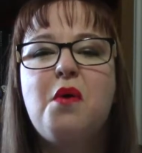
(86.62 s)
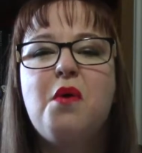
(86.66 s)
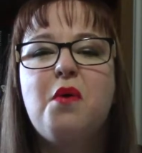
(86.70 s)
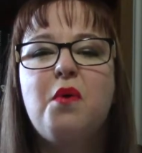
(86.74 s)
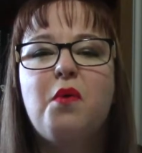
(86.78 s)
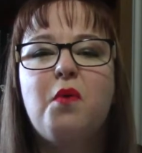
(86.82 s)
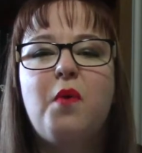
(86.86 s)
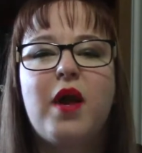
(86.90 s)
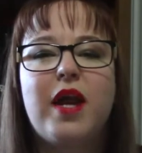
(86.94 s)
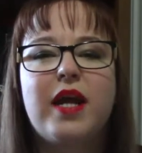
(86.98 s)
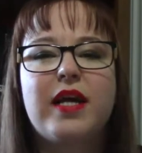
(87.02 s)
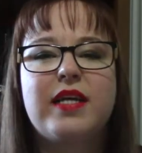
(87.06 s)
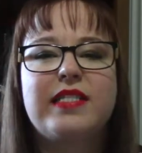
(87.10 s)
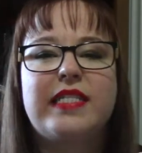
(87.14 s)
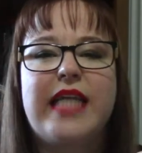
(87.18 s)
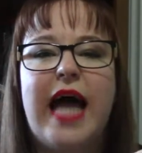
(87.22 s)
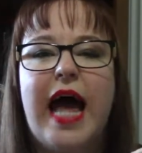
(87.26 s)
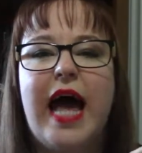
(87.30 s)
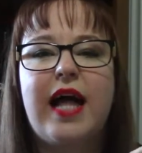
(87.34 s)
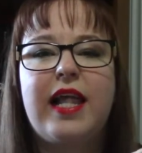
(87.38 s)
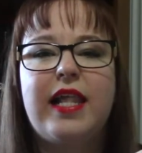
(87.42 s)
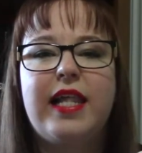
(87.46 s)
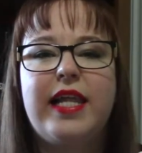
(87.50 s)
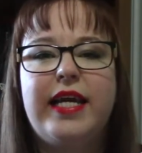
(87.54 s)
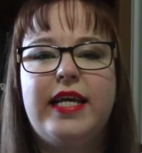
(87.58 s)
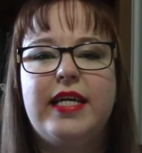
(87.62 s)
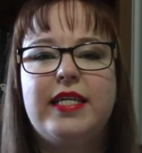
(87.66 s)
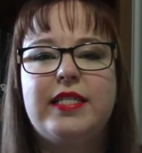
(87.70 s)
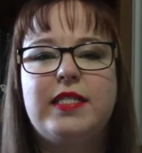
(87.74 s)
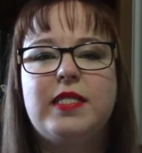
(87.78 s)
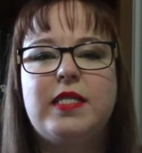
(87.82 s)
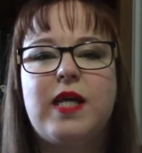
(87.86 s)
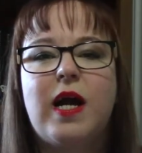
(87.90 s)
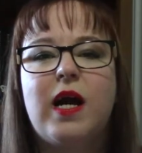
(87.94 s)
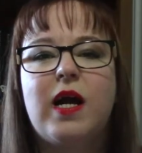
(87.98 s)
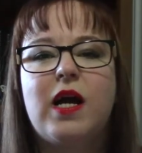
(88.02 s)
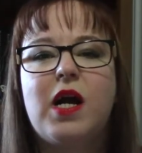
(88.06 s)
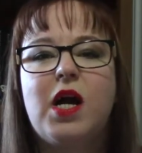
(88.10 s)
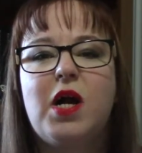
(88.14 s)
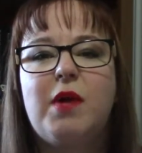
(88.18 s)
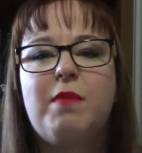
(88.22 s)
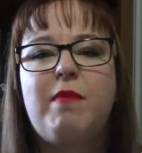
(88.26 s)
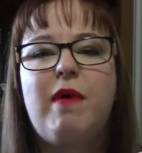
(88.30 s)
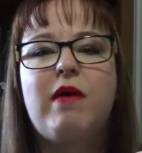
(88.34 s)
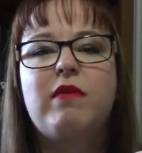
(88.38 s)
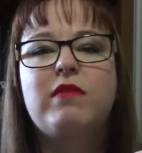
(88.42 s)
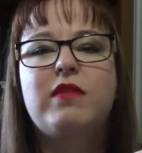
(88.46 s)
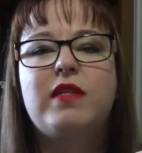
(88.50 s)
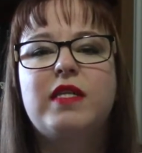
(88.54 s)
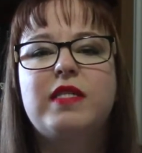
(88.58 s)
what exactly is darker
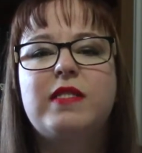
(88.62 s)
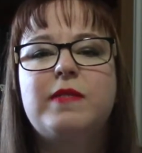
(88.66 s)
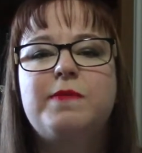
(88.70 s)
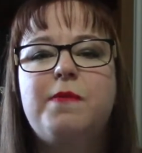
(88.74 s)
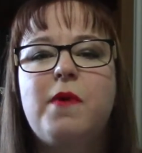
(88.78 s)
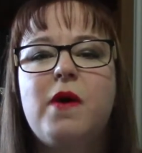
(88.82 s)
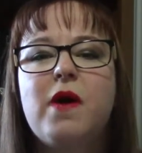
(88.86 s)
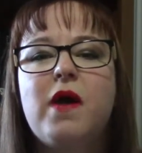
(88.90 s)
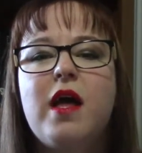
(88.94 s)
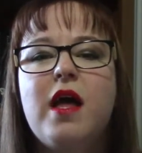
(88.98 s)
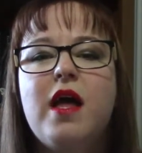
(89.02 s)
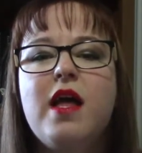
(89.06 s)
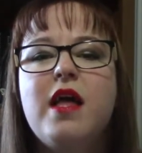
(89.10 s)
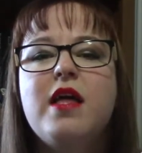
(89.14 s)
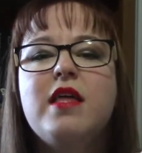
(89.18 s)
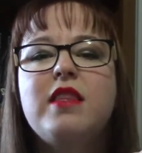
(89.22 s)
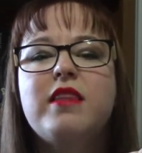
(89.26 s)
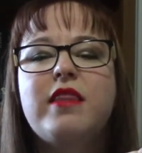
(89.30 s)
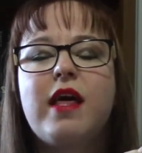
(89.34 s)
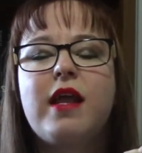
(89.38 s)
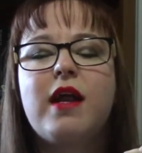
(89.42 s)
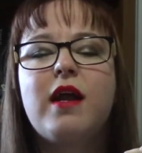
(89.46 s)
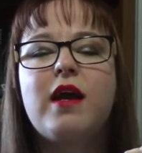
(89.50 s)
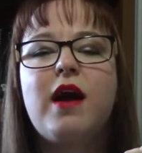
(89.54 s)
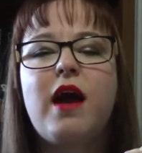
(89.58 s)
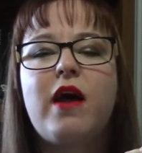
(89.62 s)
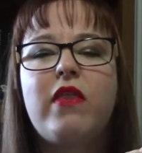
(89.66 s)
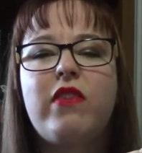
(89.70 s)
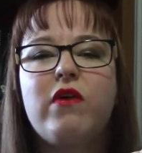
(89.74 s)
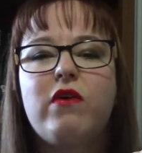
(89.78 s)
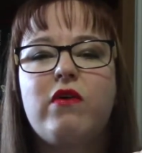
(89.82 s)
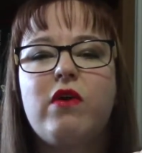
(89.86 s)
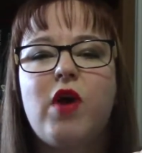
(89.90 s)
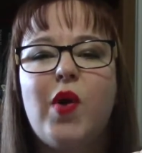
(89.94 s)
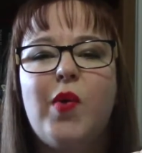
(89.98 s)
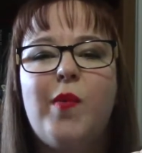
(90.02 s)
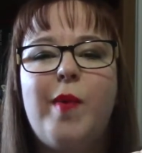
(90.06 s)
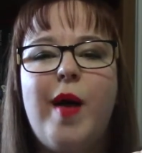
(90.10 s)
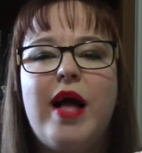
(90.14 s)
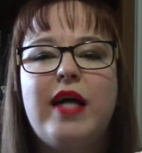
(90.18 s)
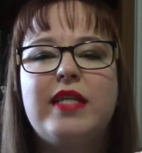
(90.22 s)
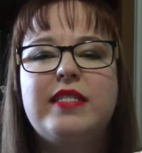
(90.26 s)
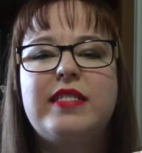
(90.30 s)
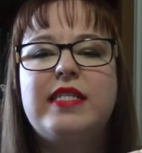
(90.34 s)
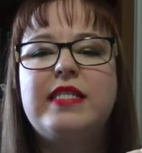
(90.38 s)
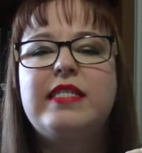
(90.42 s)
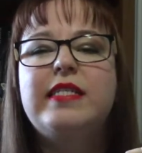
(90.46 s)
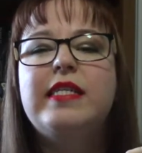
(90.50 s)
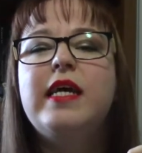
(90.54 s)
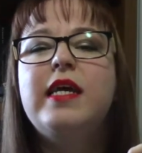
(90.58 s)
about this book than her other
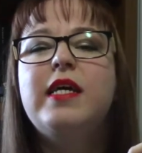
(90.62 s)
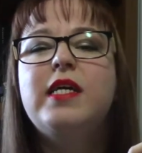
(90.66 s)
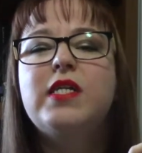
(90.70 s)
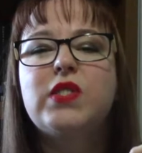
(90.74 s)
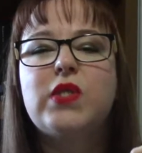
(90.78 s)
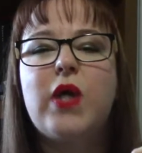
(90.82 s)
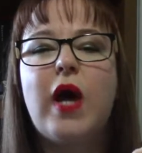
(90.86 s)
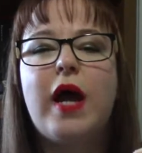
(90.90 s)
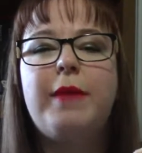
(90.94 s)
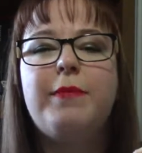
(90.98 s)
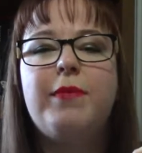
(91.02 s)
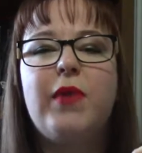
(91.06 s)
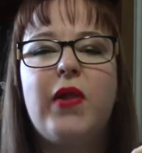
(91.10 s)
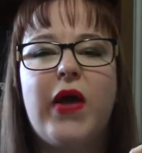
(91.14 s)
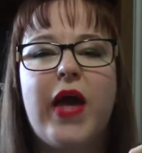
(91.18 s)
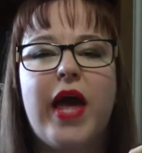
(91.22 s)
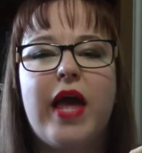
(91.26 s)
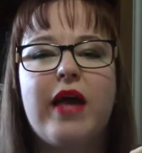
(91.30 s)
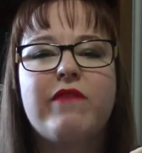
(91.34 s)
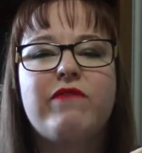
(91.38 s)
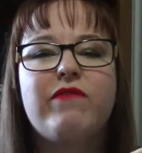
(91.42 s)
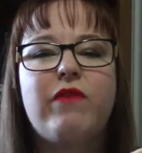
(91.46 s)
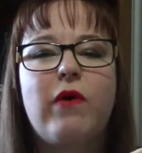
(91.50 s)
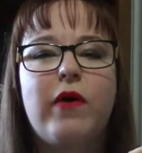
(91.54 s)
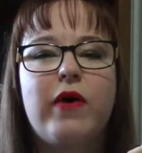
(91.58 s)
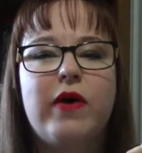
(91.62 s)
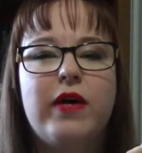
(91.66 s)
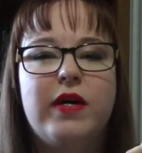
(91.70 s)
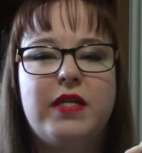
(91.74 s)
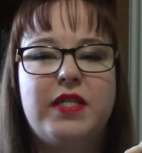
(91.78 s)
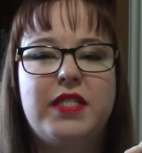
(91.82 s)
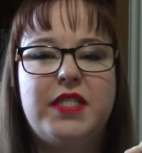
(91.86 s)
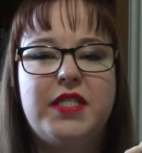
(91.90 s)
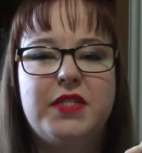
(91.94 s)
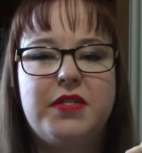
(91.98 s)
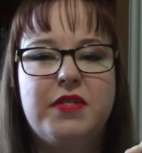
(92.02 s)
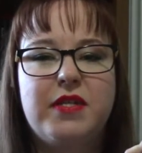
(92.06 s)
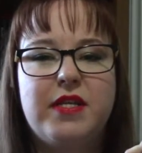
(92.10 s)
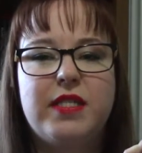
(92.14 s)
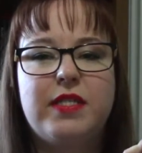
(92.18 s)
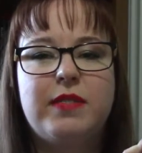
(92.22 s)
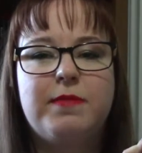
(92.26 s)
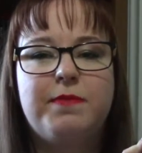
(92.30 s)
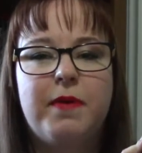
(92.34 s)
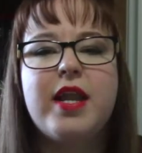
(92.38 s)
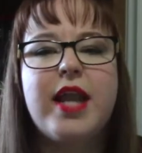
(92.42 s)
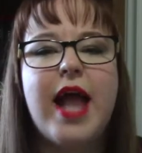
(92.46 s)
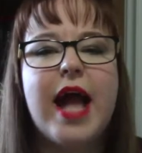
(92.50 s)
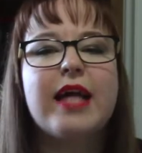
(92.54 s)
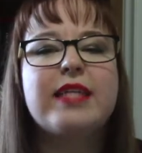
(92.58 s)
romances, so I'm looking forward to this
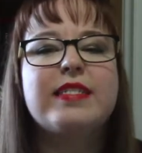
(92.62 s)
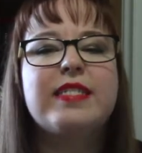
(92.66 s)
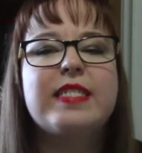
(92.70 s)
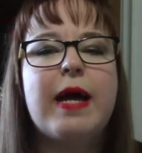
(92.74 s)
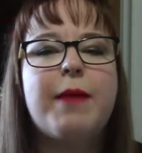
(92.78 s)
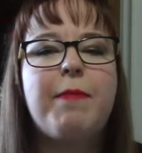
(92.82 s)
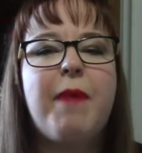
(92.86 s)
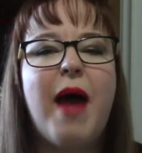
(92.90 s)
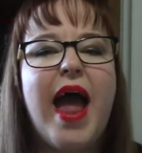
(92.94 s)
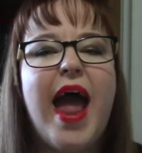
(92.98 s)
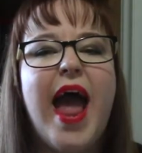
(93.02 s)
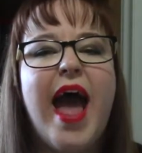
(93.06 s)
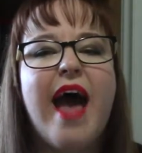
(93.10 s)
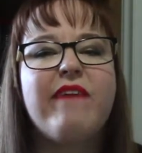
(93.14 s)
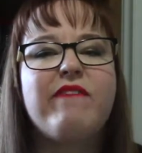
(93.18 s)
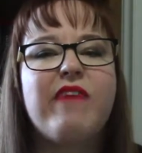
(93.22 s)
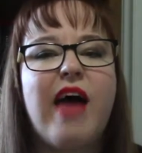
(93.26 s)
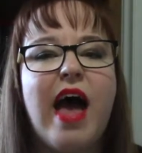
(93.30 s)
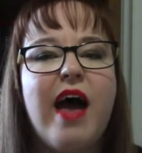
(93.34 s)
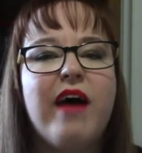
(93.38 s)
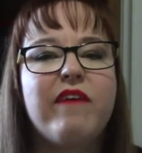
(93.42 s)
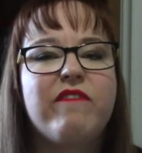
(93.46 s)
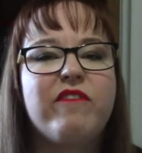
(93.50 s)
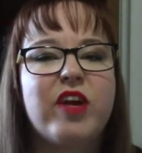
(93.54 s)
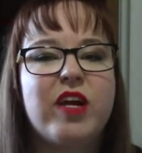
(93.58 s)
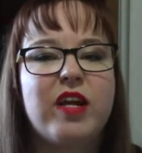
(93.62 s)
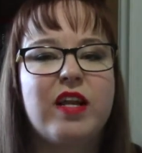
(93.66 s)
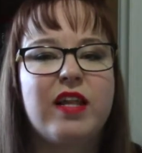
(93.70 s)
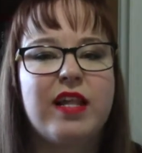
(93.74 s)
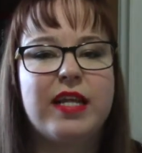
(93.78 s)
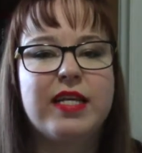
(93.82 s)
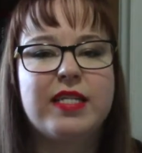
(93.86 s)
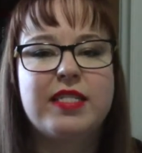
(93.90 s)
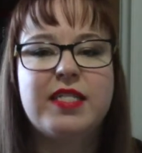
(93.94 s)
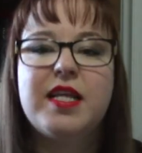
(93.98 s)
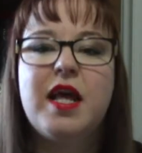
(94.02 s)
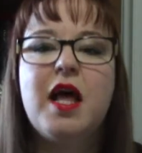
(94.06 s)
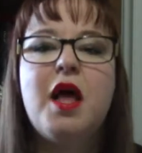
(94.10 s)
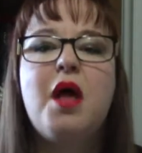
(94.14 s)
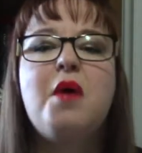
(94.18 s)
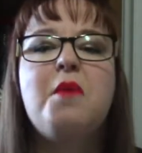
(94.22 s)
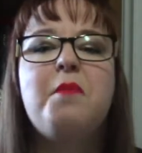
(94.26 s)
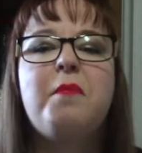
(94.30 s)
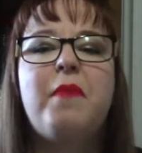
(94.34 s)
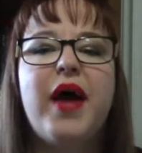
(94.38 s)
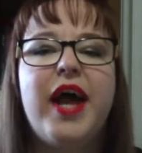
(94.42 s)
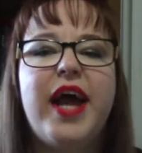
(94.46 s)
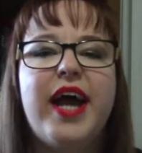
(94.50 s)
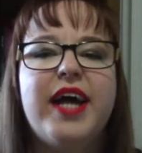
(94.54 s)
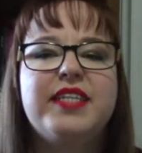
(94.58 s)
book. Next up I have Effortless
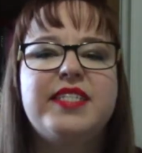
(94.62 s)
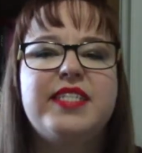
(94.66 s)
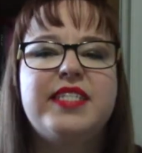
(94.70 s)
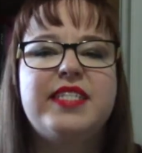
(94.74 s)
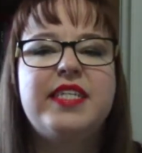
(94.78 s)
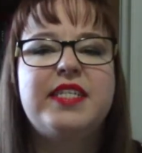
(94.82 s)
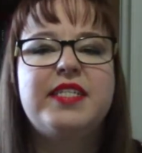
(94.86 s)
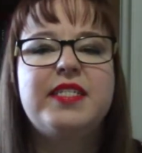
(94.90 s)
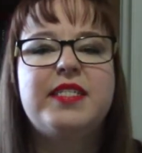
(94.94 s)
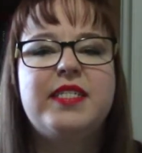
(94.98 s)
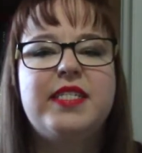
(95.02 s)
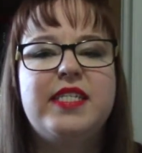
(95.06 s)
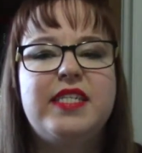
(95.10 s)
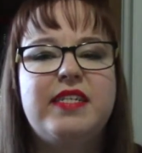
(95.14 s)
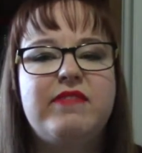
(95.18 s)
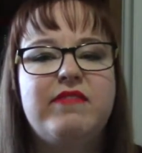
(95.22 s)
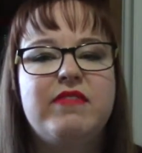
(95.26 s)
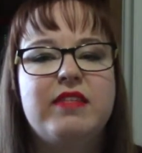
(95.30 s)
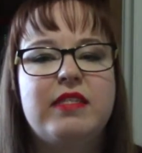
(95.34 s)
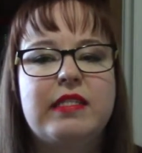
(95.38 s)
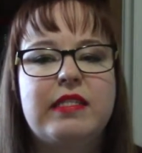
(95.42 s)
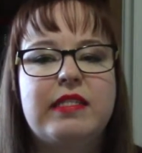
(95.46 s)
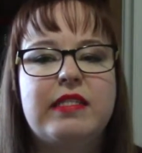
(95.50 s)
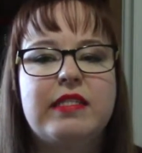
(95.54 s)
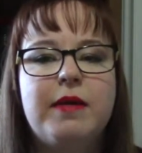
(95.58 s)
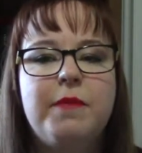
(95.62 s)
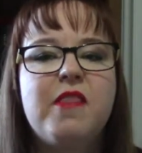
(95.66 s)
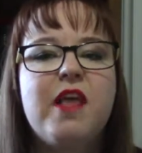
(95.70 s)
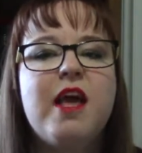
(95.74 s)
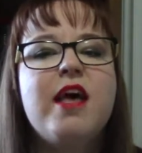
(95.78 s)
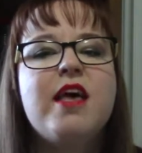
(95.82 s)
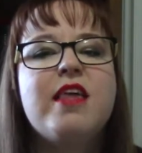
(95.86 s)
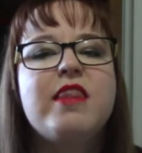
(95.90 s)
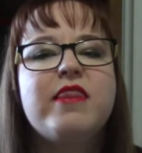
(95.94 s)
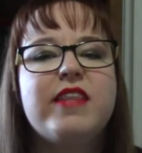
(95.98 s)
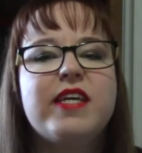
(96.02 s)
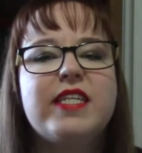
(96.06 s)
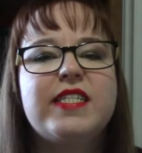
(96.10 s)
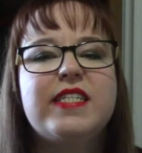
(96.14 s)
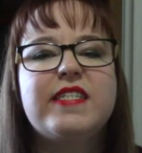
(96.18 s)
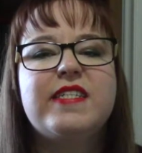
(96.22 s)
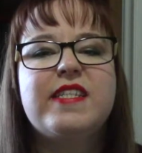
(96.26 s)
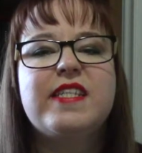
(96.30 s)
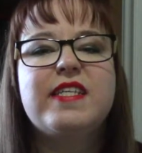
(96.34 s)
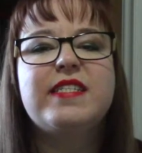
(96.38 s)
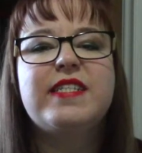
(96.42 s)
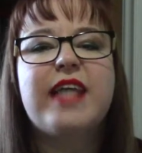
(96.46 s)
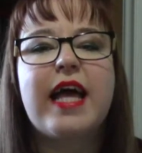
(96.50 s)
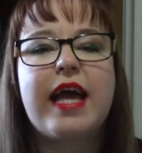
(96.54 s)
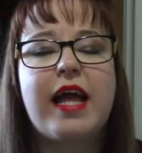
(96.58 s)
by S.C. Stevens. This is
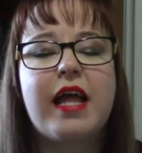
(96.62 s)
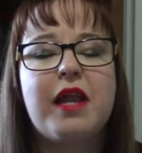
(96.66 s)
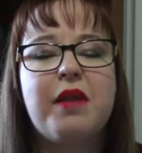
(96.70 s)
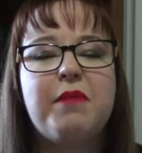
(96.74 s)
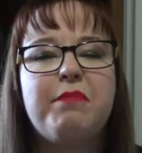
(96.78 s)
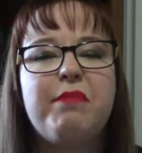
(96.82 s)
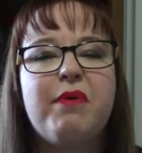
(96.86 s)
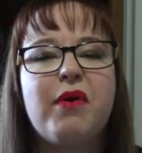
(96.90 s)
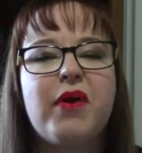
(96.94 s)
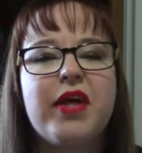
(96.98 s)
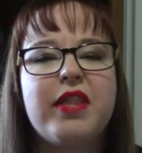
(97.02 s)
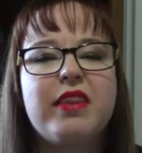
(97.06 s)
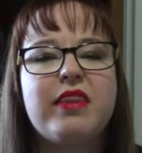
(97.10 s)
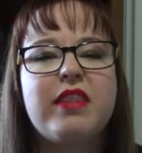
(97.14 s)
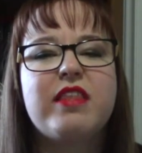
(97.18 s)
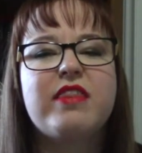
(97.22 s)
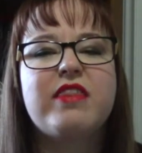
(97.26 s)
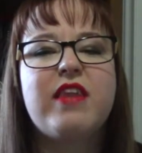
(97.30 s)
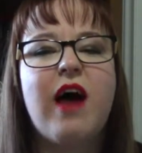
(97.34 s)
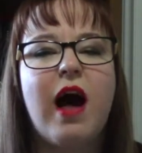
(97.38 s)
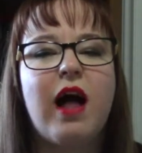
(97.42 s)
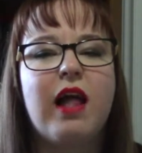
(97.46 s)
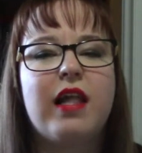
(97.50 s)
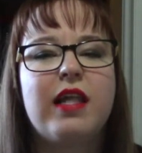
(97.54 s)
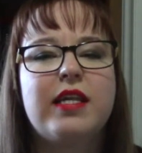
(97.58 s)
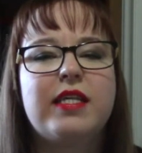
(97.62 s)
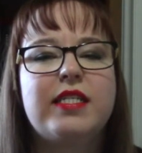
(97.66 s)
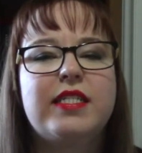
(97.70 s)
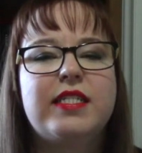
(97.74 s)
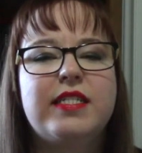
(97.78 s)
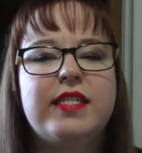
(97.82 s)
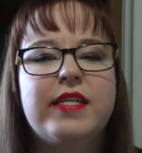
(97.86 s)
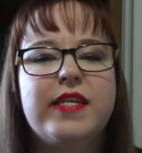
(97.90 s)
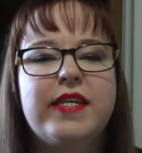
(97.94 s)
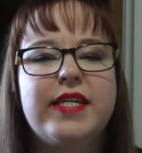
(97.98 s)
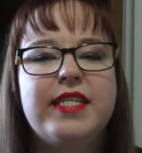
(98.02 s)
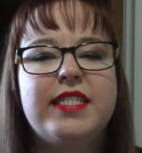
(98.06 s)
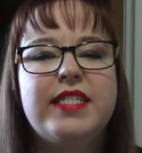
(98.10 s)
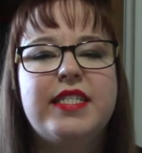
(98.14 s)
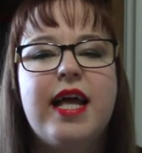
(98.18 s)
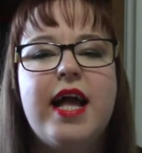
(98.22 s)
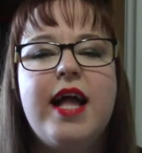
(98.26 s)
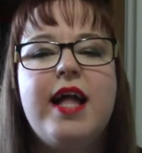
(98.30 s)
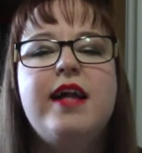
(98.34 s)
the second book in the Thoughtless series.